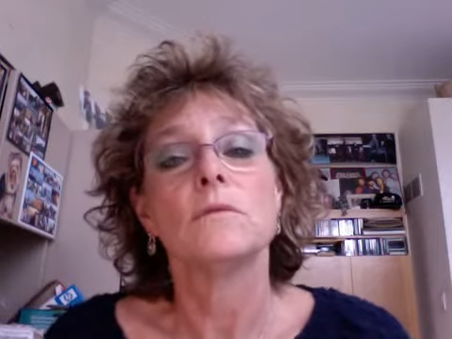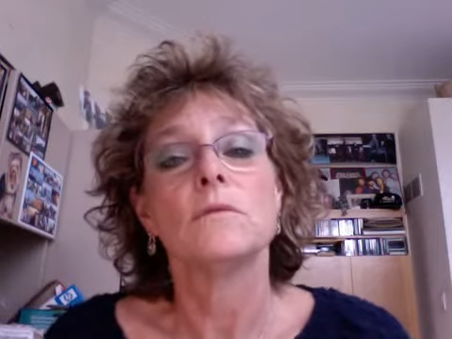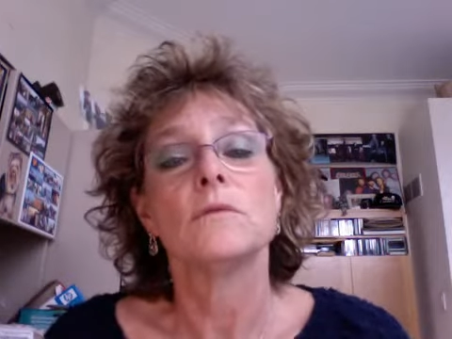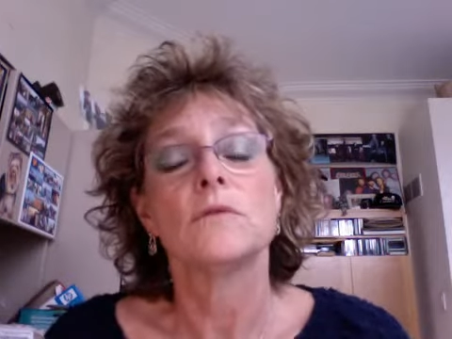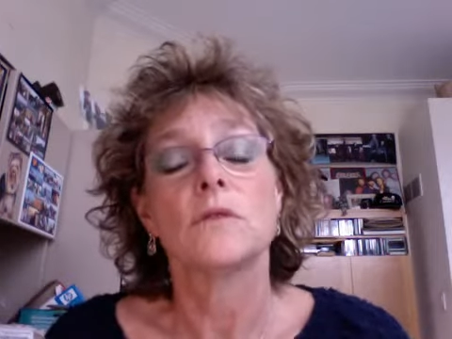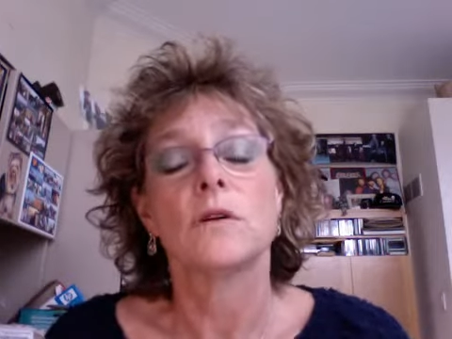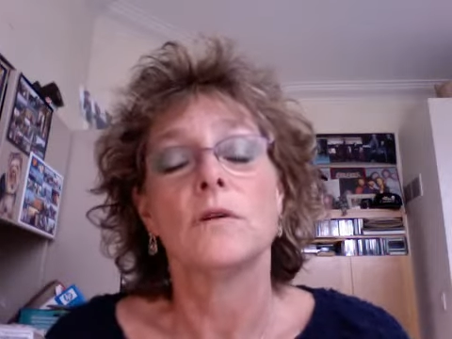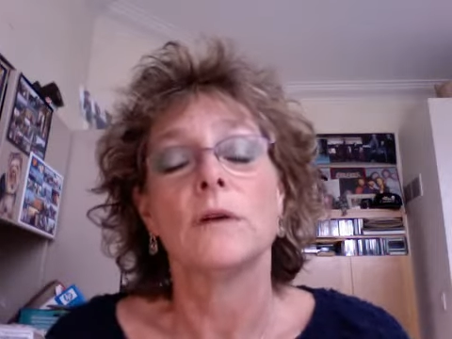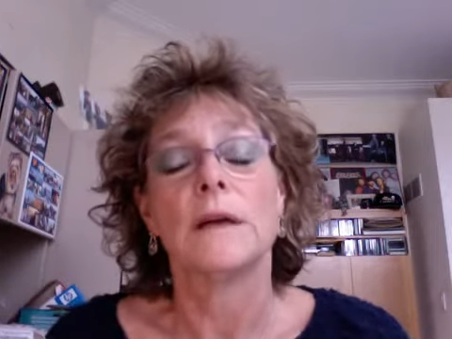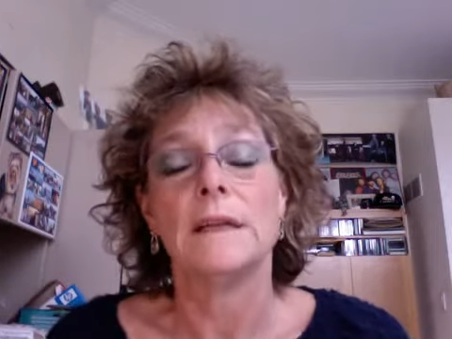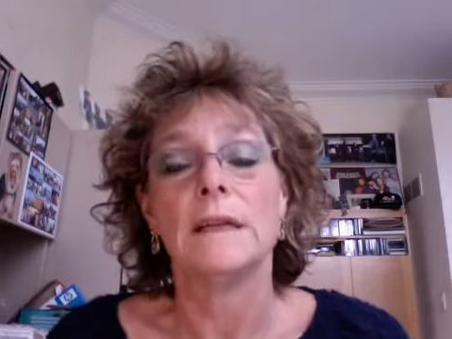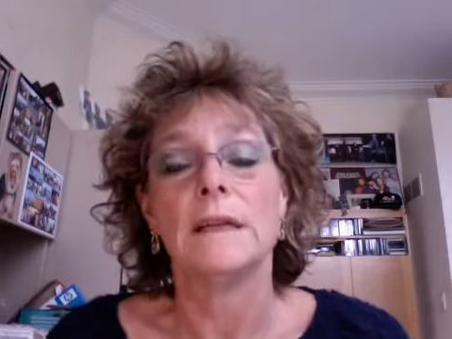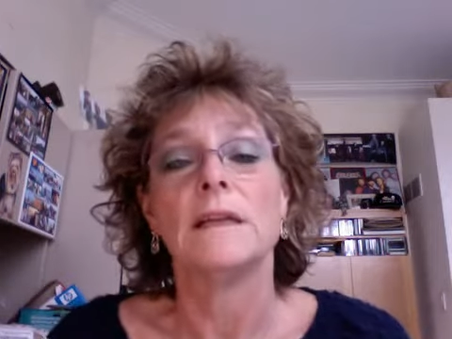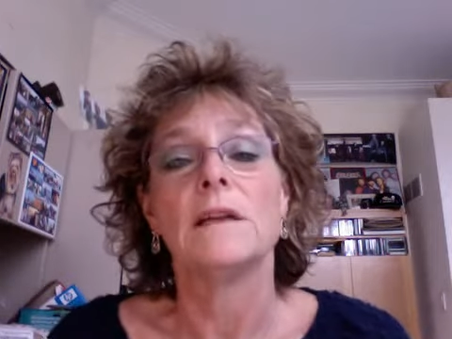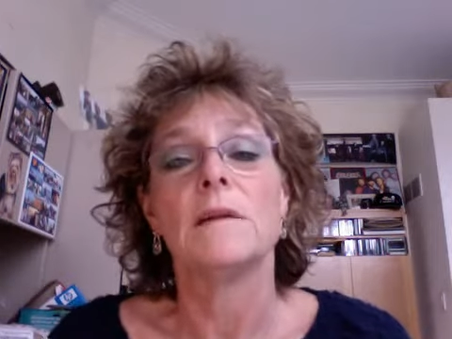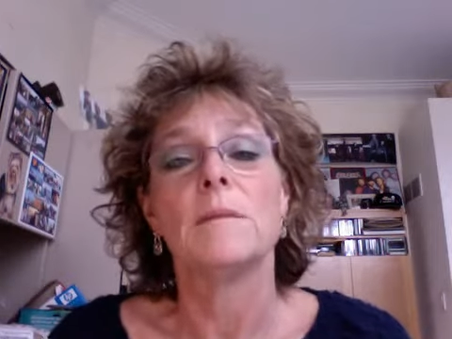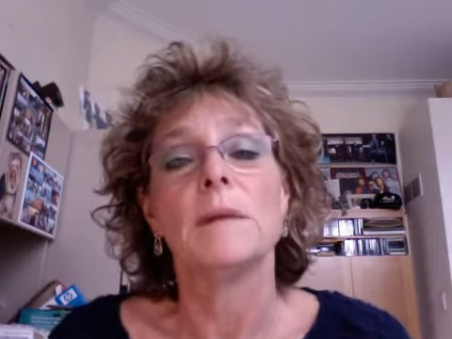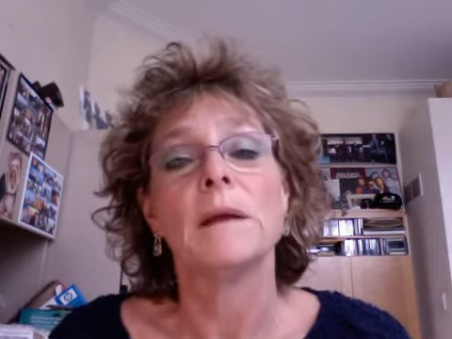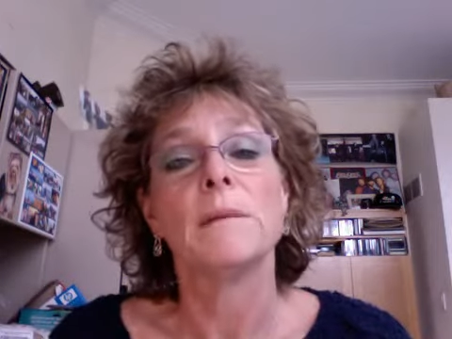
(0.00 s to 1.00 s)
so I
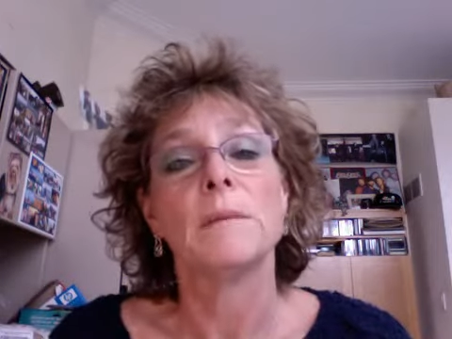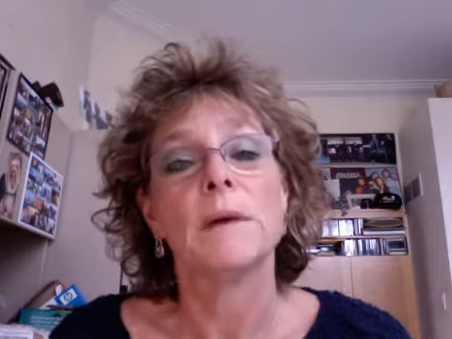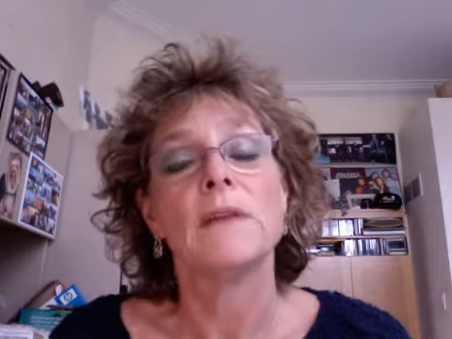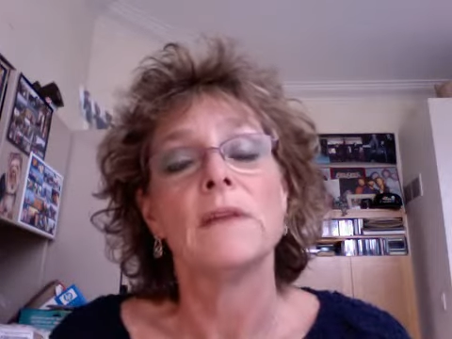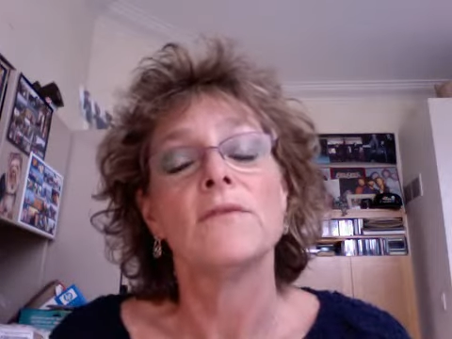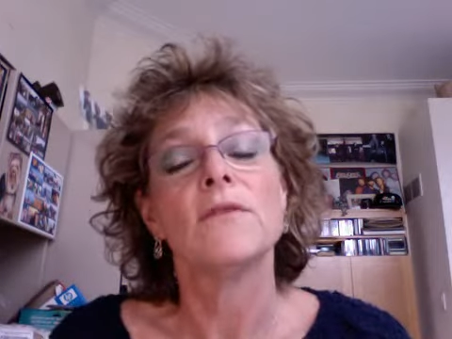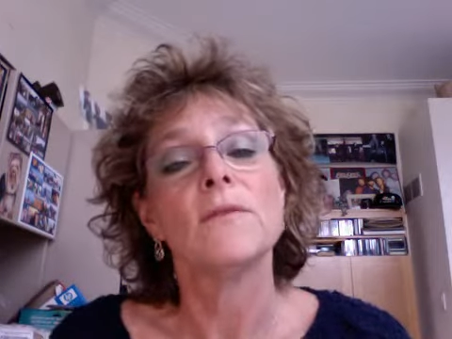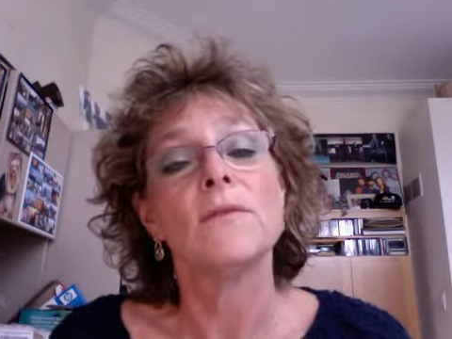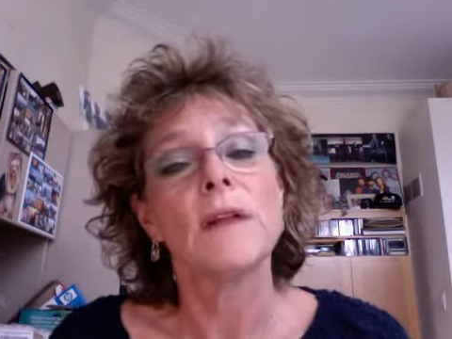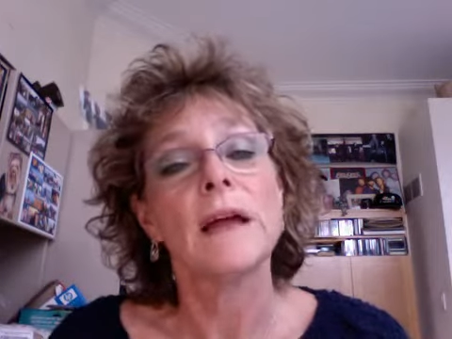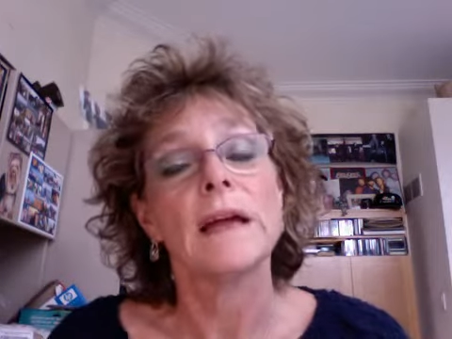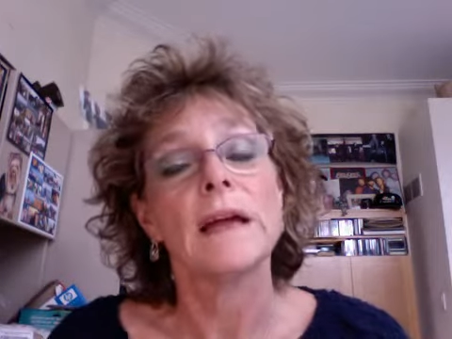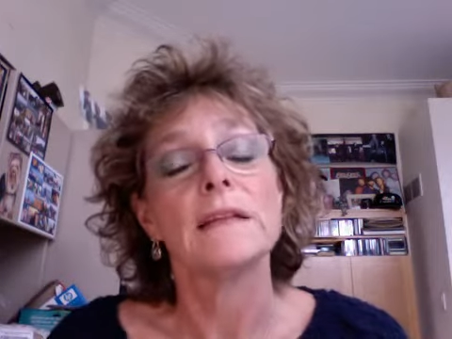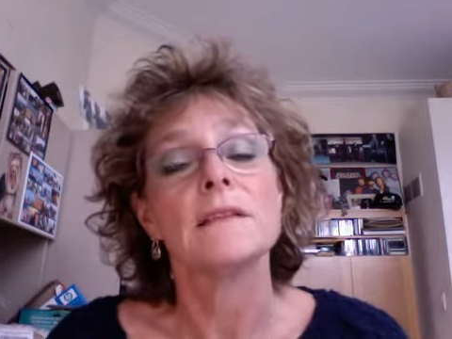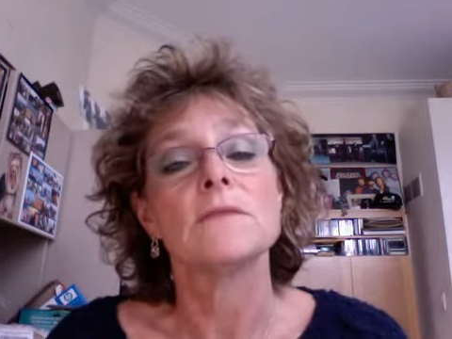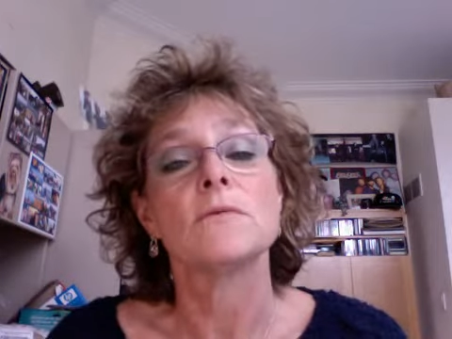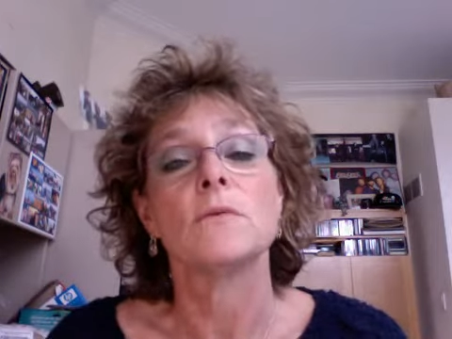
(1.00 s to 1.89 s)
needed to make money for flights.